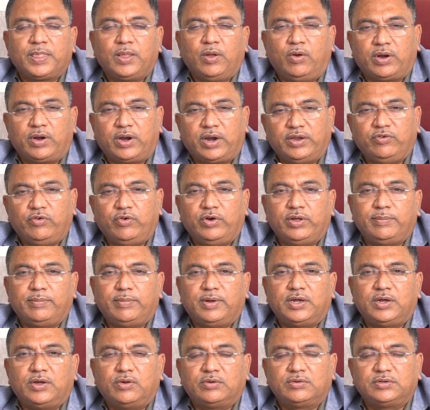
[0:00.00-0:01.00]
or
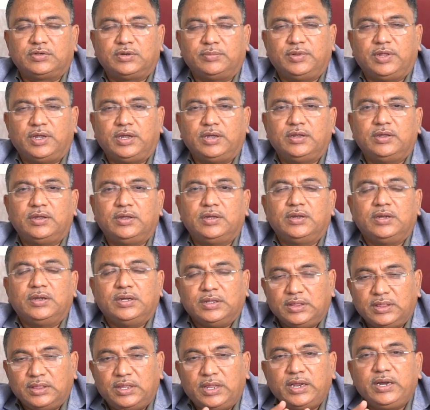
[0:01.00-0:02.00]
angioedema or something.
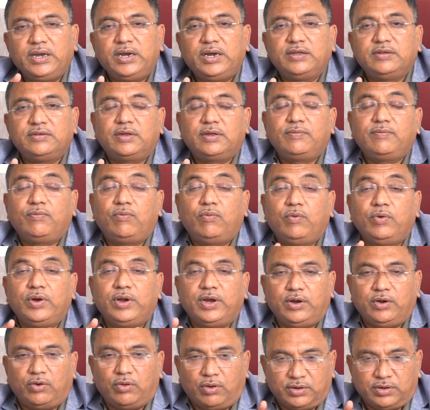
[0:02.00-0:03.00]
Then it is a food
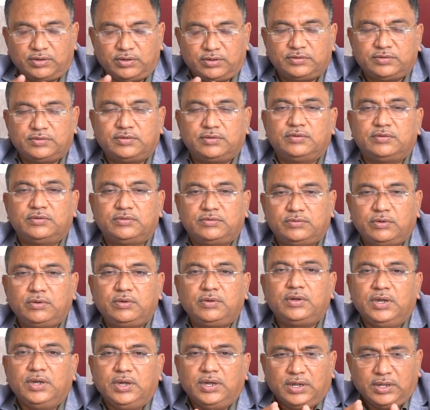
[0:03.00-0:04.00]
intolerance.
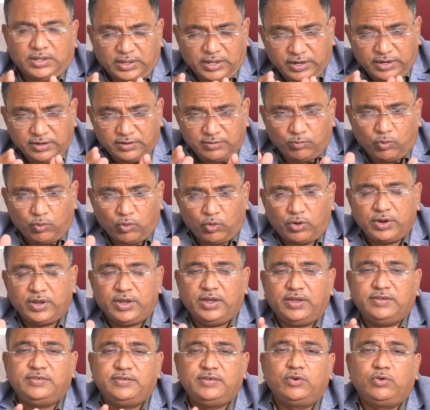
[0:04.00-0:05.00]
So that is more
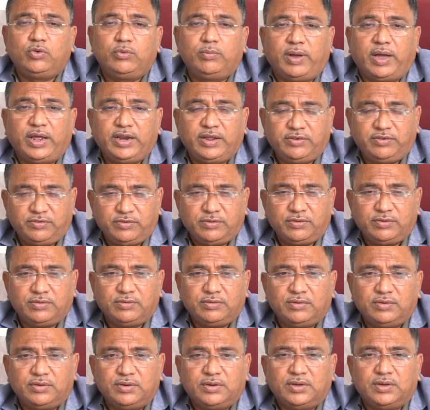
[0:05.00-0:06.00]
easy to manage.
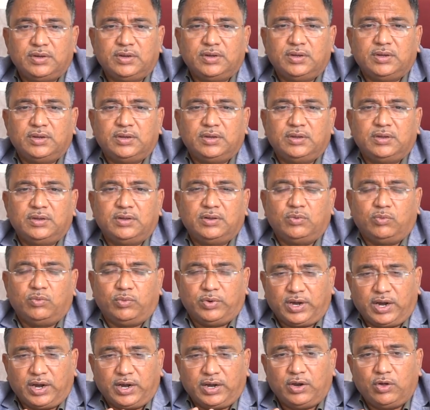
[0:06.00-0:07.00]

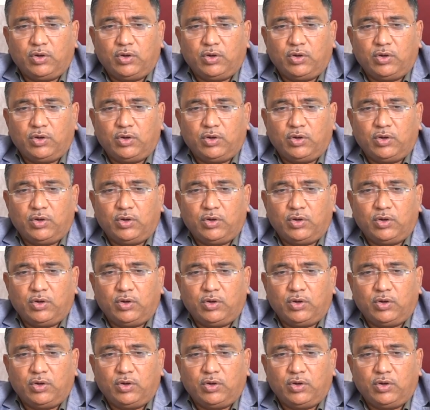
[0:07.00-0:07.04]
We can